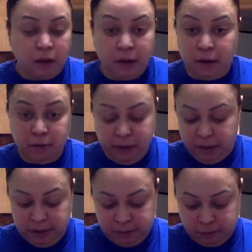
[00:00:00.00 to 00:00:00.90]
I don't
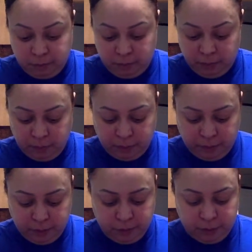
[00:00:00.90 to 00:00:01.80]
eat it,
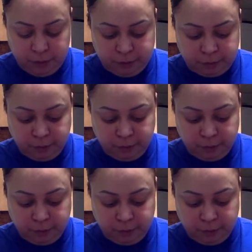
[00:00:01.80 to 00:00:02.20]
so.